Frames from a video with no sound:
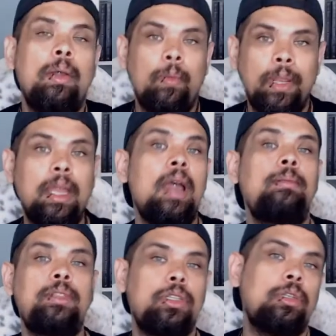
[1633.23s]
When it
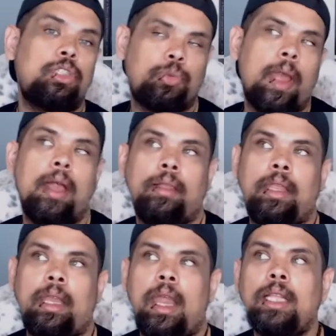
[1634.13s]
comes to
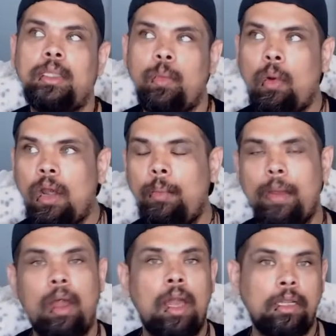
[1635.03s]
neutrality, it's more
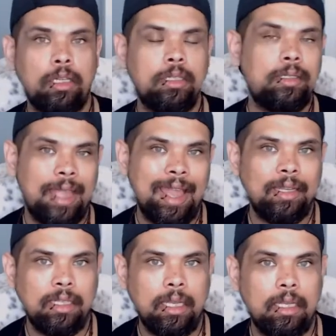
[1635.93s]
about
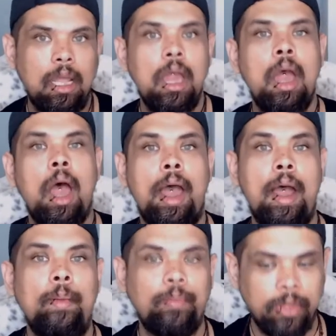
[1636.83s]
understanding
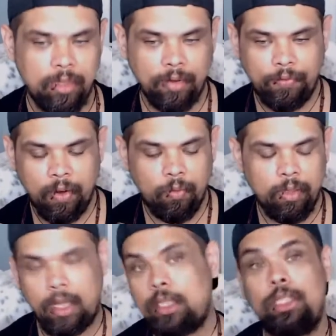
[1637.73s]
different
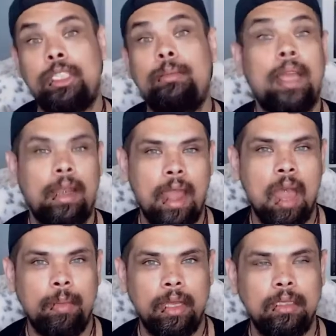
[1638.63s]
relationship
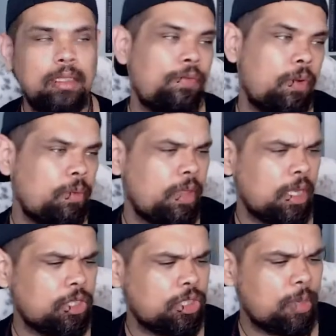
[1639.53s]
dynamics, different
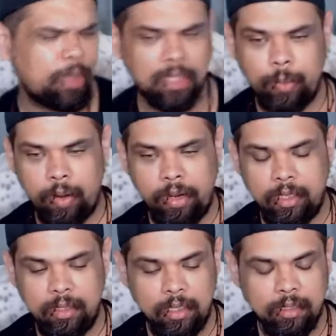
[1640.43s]
relationship
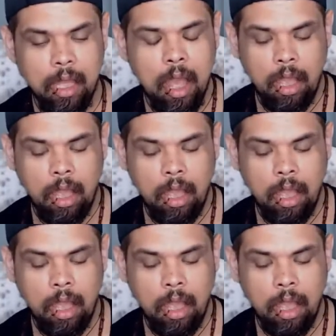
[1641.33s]
experiences.